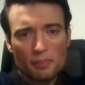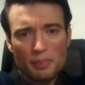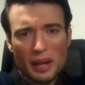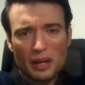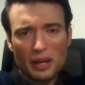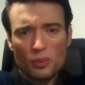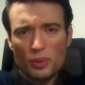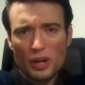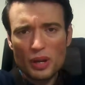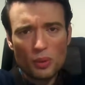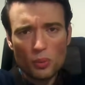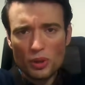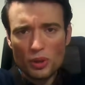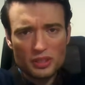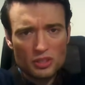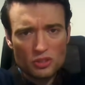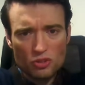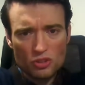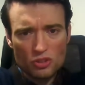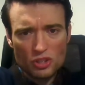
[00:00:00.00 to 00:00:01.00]
Back when I
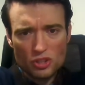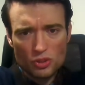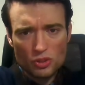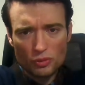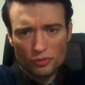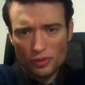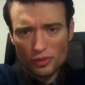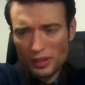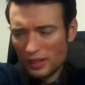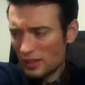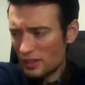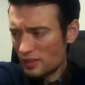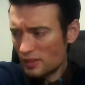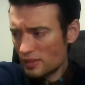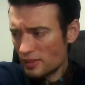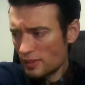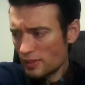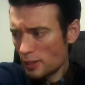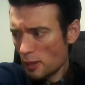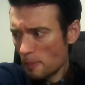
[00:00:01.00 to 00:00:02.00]
worked in traditional
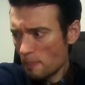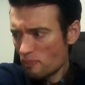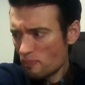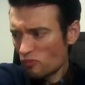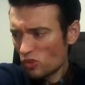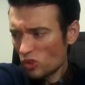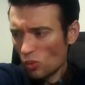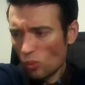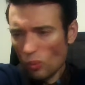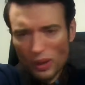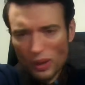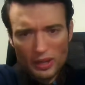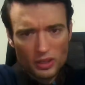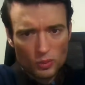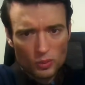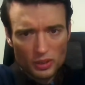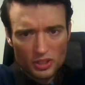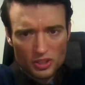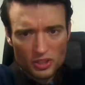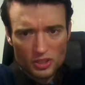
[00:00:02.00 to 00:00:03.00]
finance,
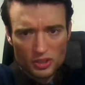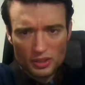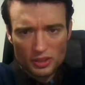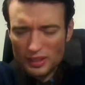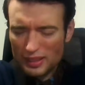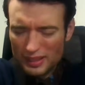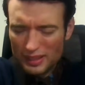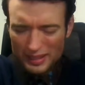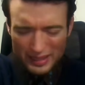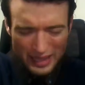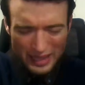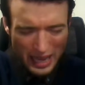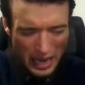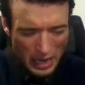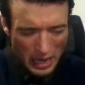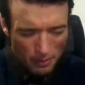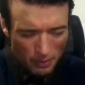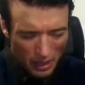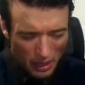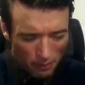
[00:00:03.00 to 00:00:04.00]
one question
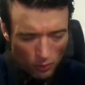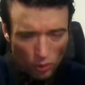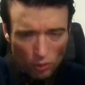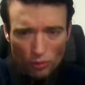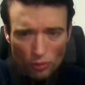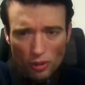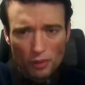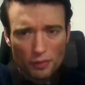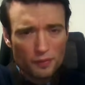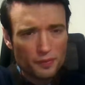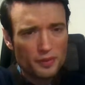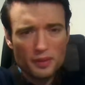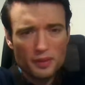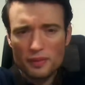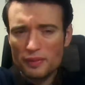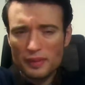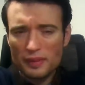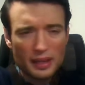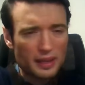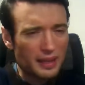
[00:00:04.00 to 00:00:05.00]
came up more
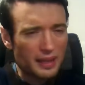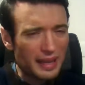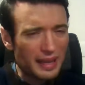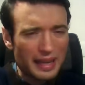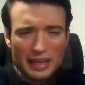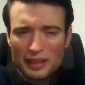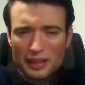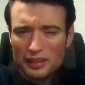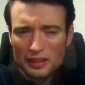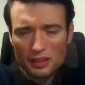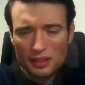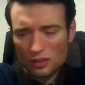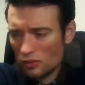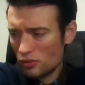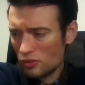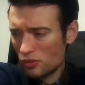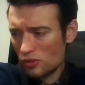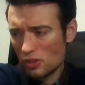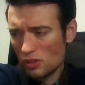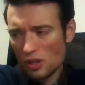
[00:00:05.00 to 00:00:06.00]
often than anything
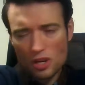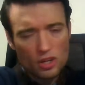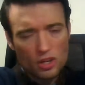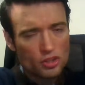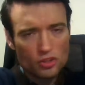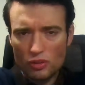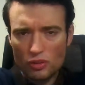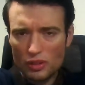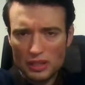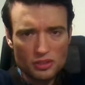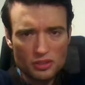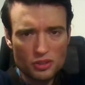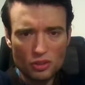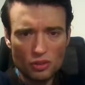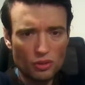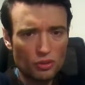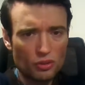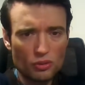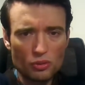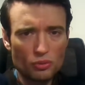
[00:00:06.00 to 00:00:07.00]
else during
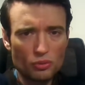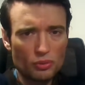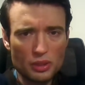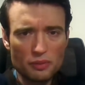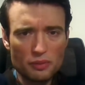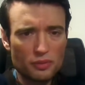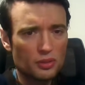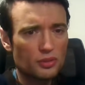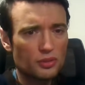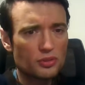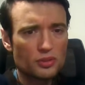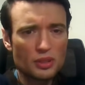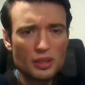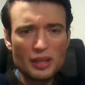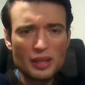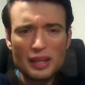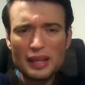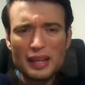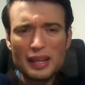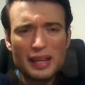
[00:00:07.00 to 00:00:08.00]
internal reviews.